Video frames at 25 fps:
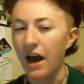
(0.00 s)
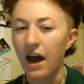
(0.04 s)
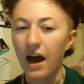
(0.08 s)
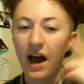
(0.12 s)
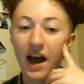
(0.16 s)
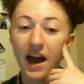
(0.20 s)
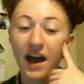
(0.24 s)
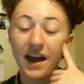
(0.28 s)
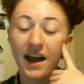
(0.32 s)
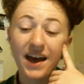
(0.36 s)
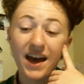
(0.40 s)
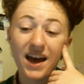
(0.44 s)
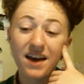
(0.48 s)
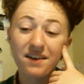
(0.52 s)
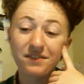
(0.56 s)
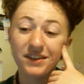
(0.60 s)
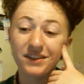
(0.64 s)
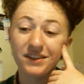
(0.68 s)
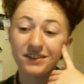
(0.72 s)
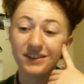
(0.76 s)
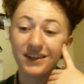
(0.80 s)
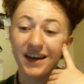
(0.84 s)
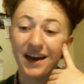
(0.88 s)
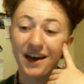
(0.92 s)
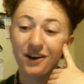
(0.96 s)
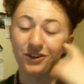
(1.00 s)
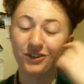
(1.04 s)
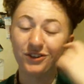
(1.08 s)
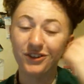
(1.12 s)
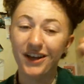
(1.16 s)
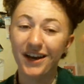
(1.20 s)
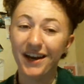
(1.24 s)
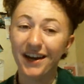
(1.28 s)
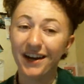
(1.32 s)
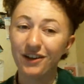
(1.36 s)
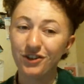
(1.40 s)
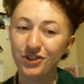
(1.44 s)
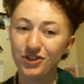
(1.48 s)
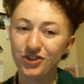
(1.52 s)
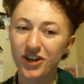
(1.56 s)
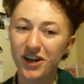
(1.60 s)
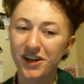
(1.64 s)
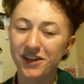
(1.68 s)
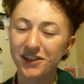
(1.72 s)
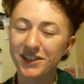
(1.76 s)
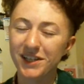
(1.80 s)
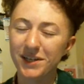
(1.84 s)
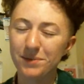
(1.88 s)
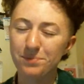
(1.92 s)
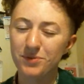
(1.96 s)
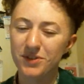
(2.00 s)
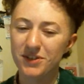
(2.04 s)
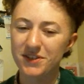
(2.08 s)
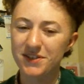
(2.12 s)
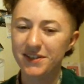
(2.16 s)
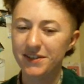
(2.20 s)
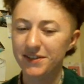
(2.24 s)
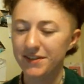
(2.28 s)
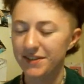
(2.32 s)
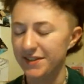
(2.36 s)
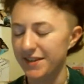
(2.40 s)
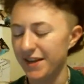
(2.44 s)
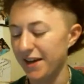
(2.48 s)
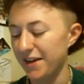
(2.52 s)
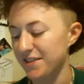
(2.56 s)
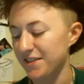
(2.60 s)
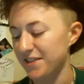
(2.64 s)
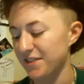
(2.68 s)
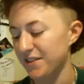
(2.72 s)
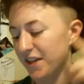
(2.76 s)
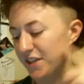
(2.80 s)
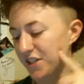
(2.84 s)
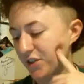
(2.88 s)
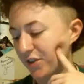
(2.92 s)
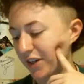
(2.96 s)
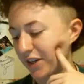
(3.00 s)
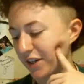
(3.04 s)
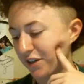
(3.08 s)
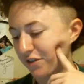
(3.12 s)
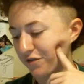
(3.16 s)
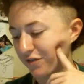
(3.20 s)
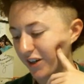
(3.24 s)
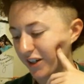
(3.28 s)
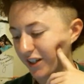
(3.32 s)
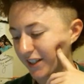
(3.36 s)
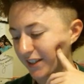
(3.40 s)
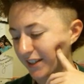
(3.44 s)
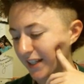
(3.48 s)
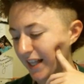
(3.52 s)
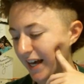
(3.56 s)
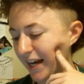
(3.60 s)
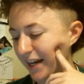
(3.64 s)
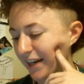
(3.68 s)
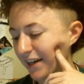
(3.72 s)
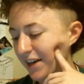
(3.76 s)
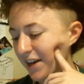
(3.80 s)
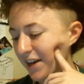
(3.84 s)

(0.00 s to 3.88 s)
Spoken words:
I have in the outline. I'll try to keep this concise, and that's already a fucking lie.